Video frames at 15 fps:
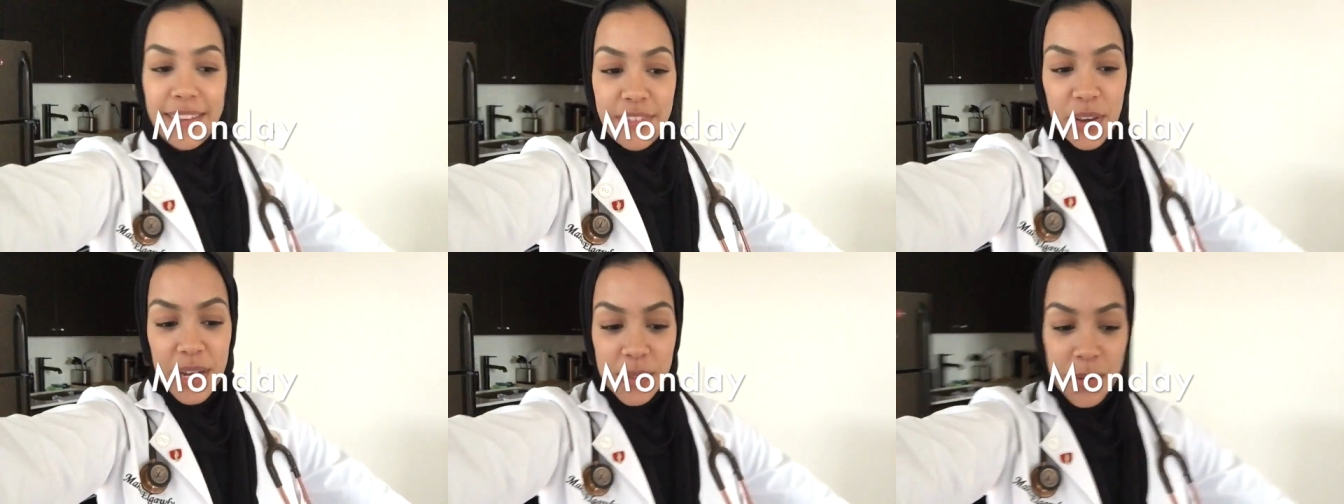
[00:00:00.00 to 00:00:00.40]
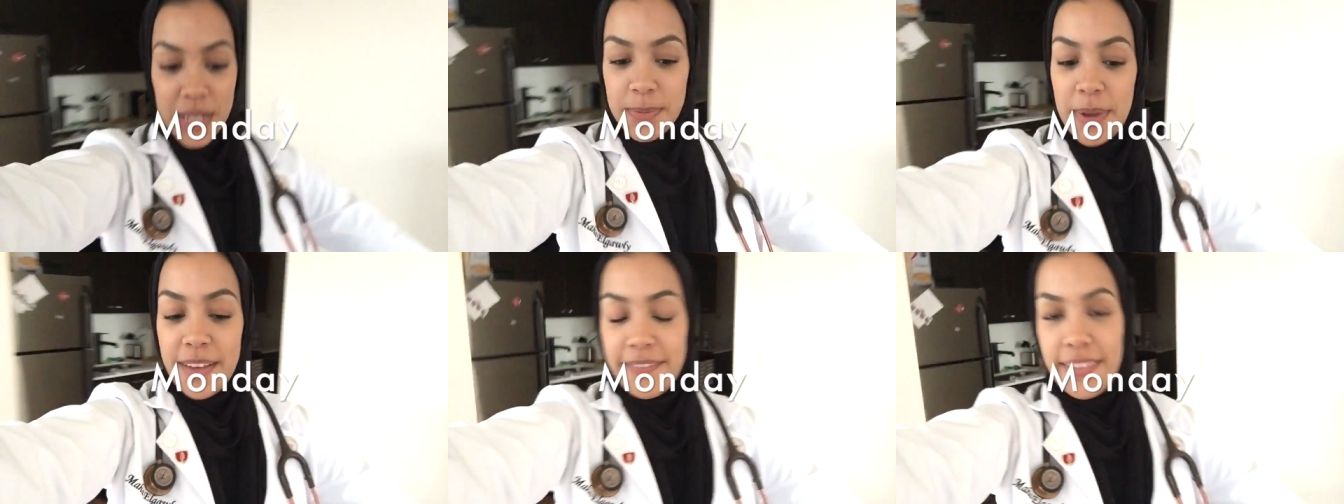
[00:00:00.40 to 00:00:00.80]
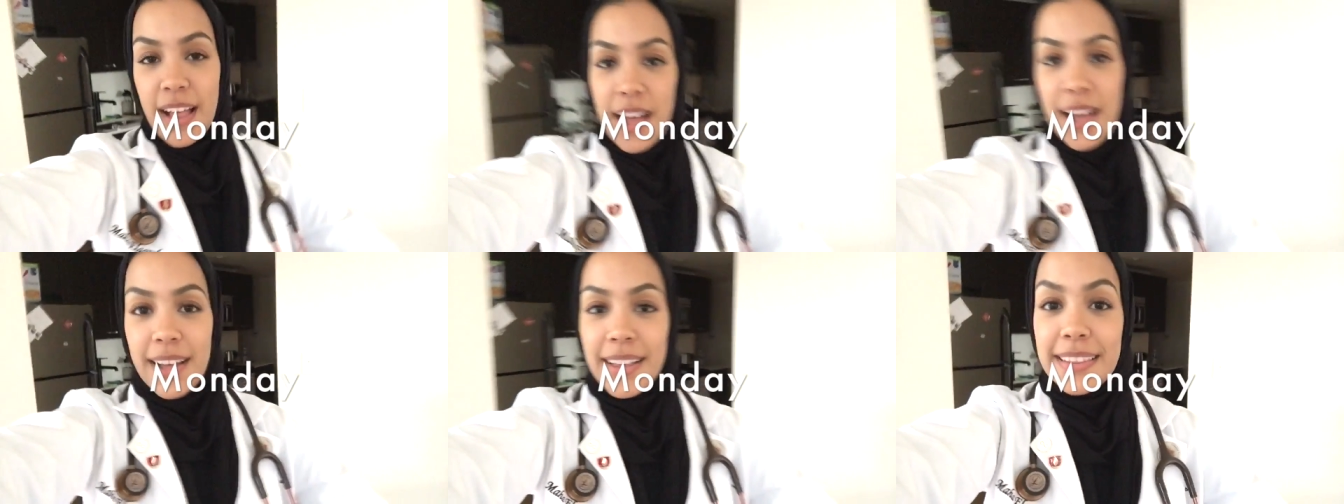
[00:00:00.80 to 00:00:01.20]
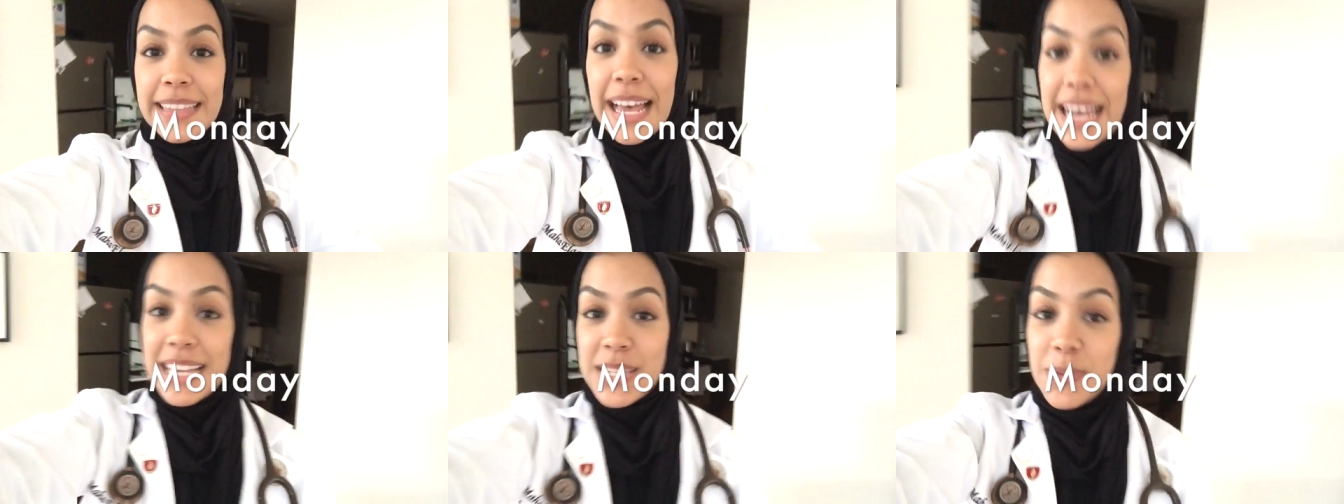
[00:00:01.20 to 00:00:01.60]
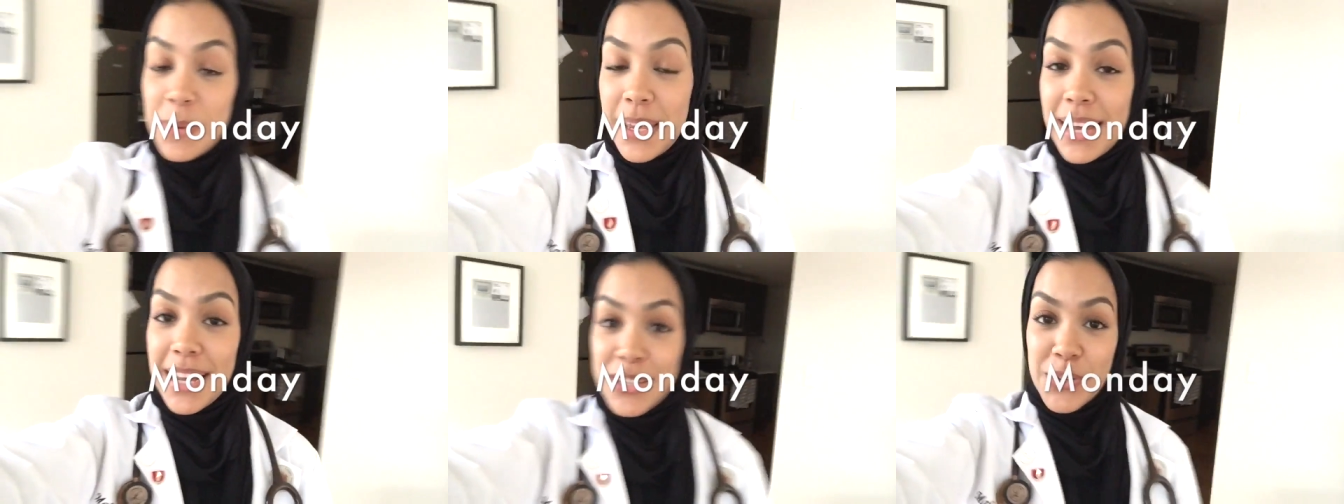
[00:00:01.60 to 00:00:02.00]
if you guys watched my vlog
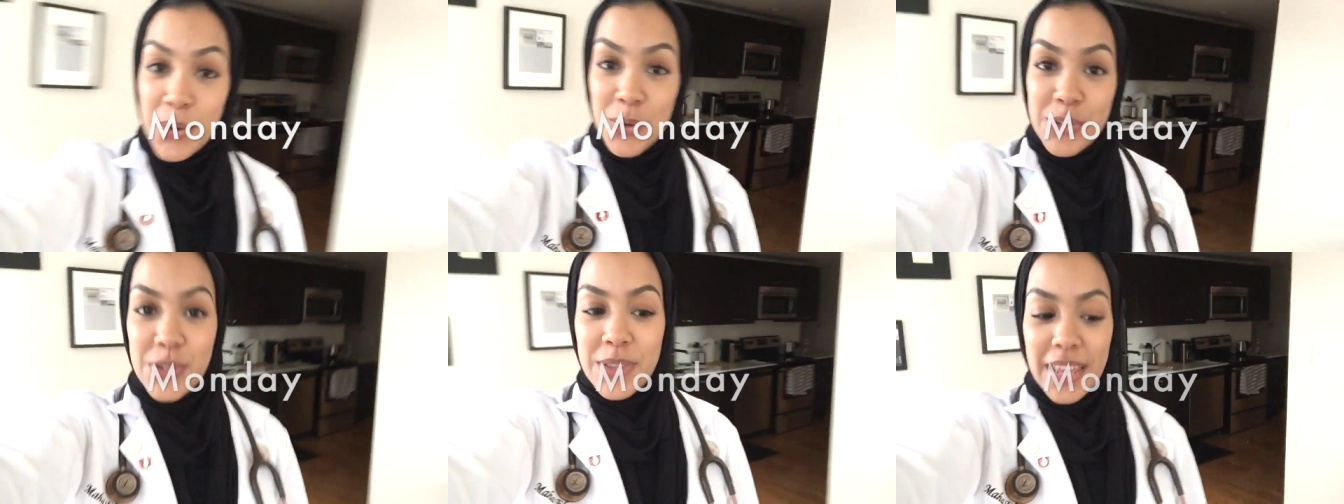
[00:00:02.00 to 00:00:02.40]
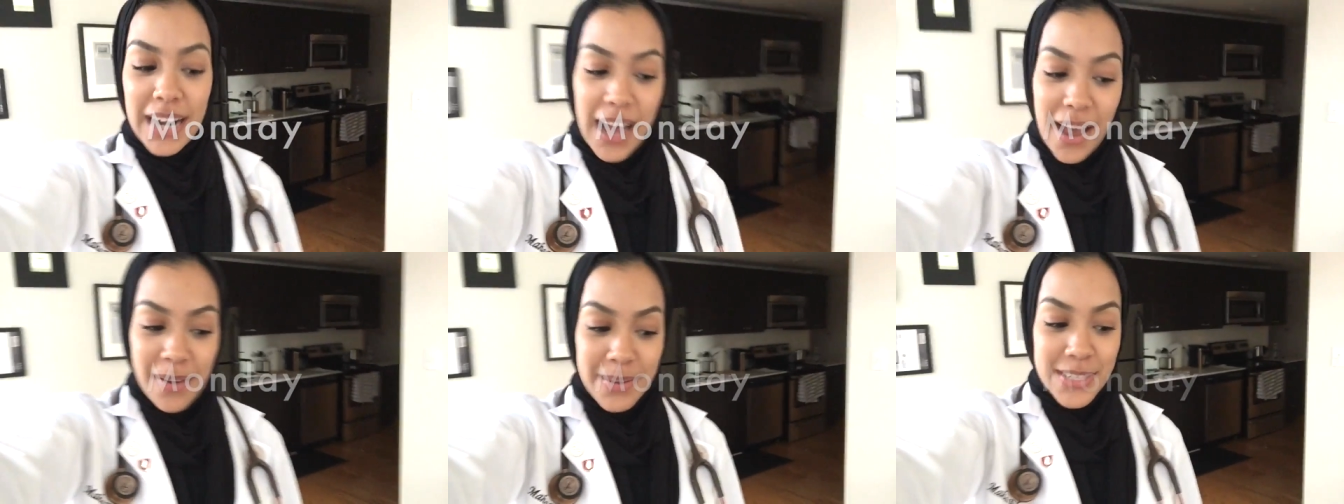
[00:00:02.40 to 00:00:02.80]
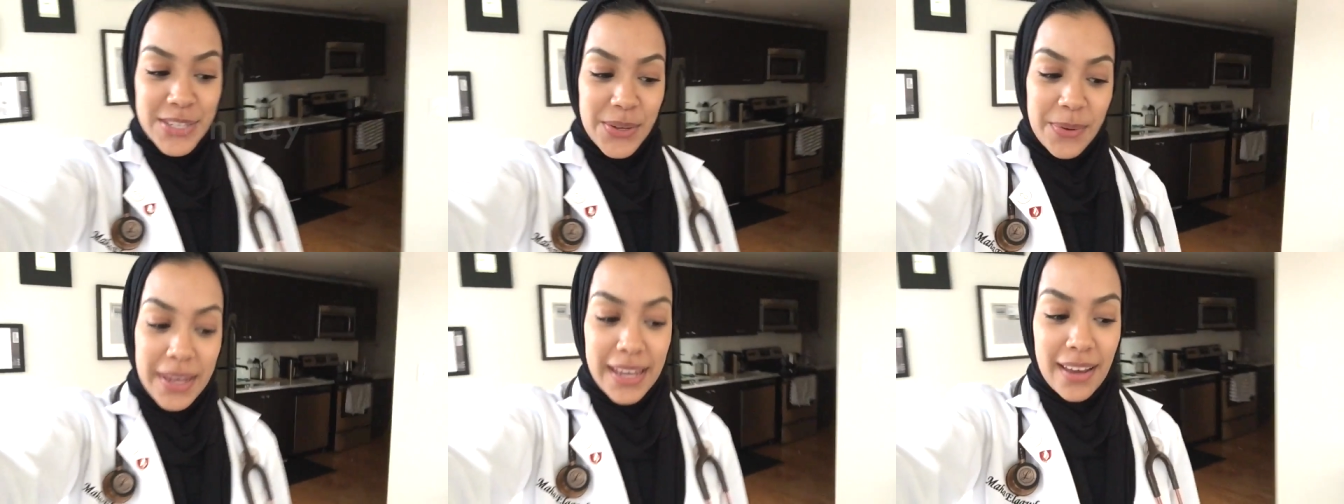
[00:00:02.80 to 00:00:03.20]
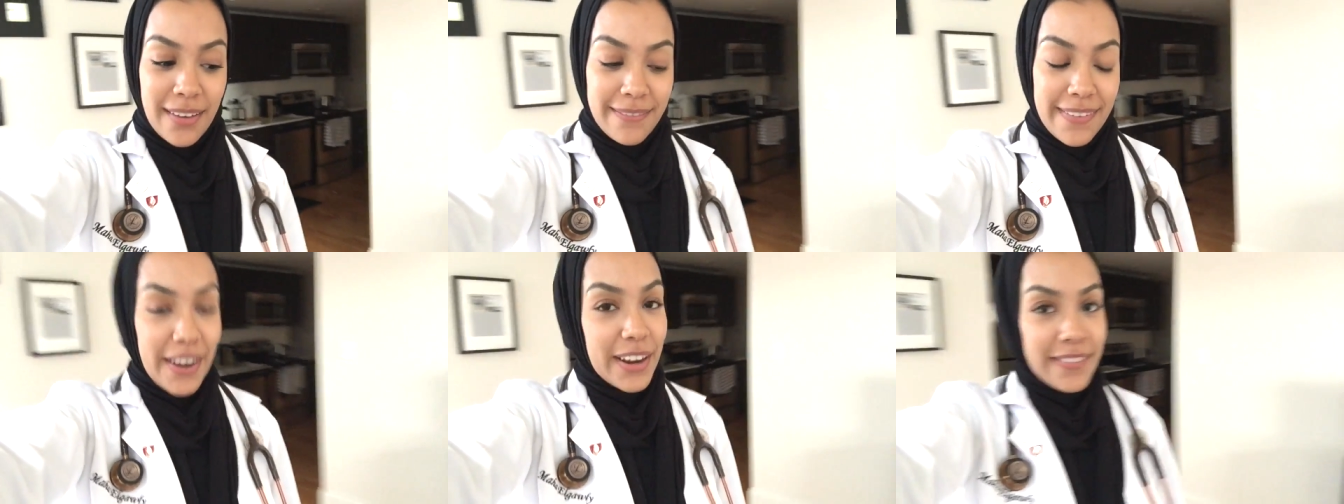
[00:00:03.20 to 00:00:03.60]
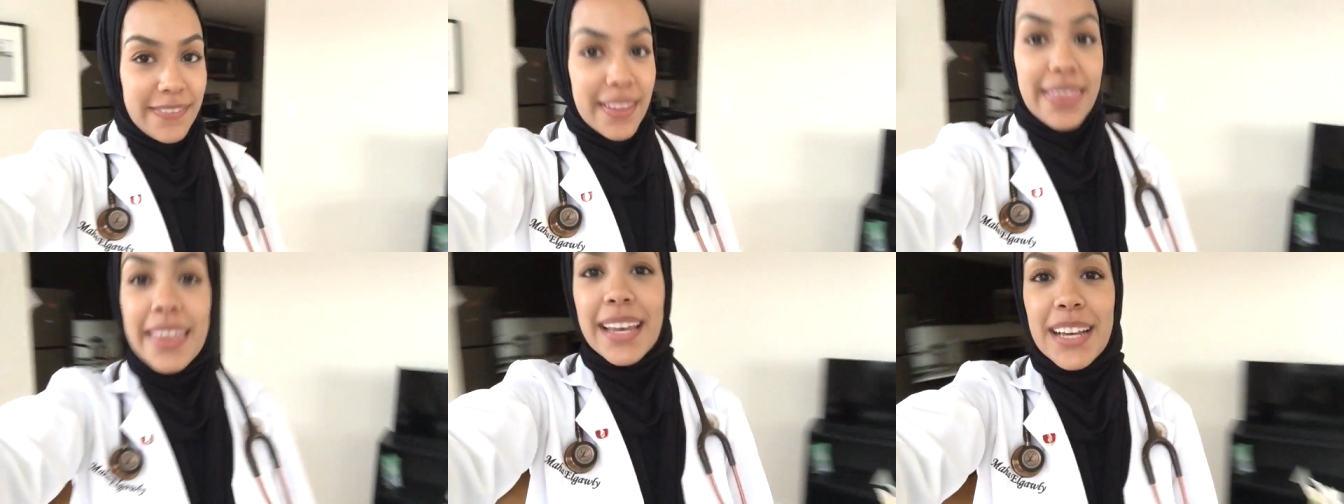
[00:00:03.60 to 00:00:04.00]
last week, I told you that I was doing a very
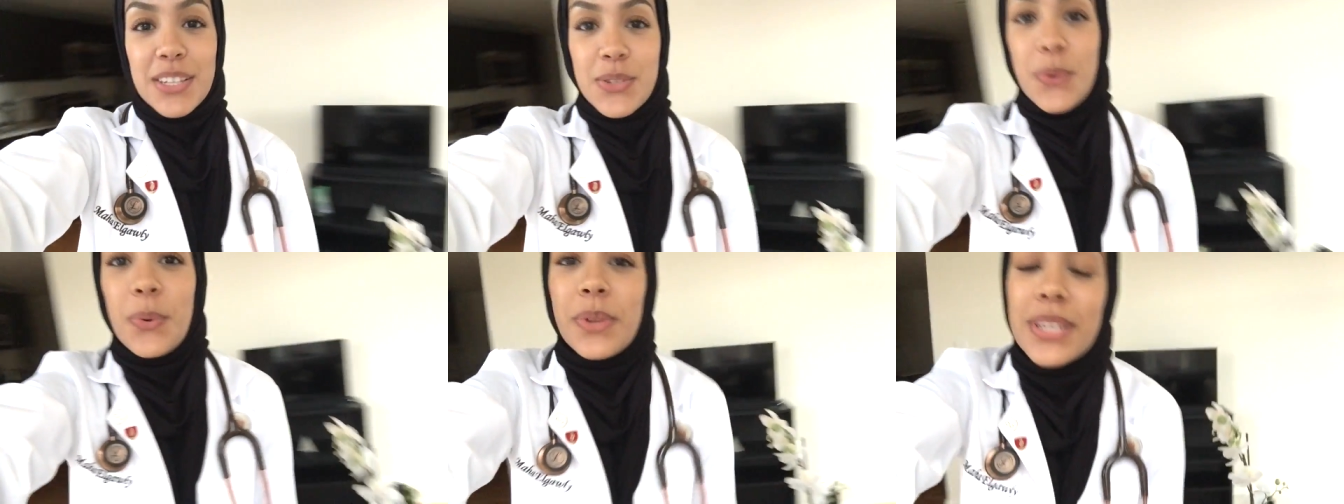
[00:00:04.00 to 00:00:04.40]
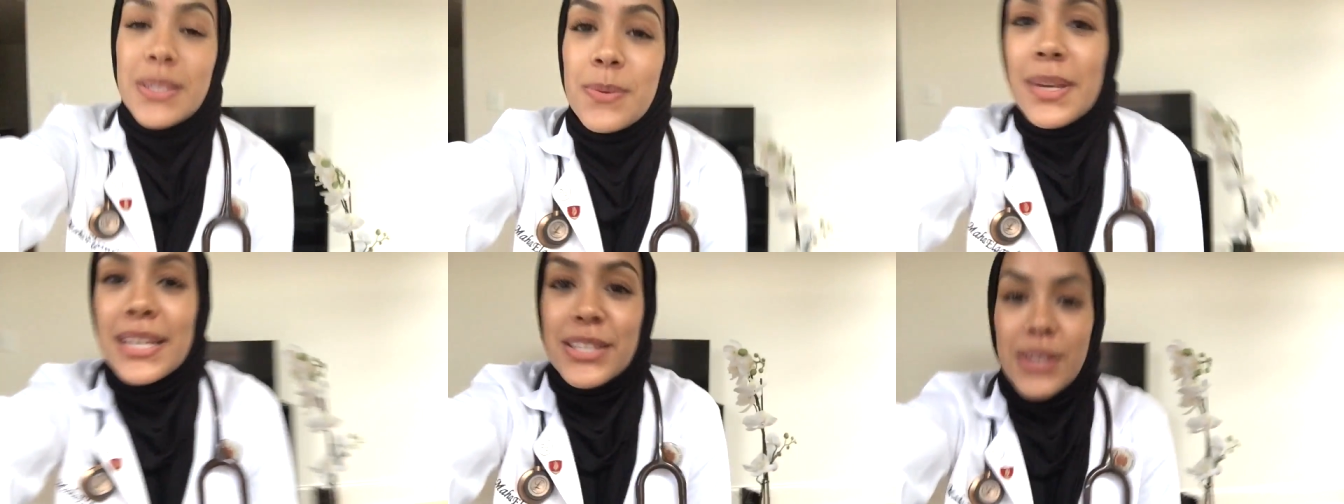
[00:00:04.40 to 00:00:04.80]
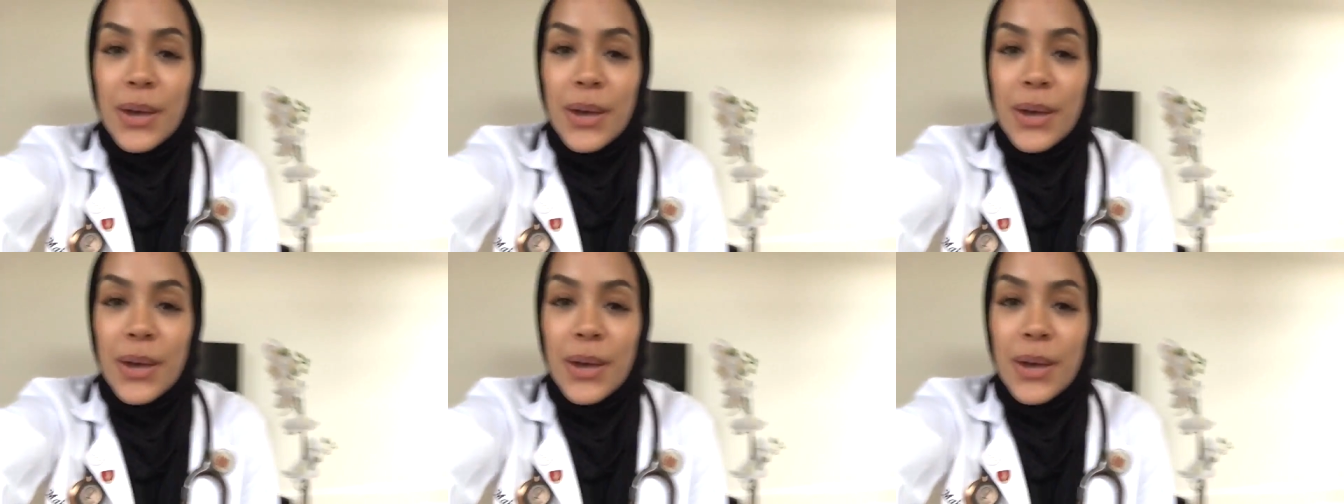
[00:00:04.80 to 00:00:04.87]
fun thing at school this week.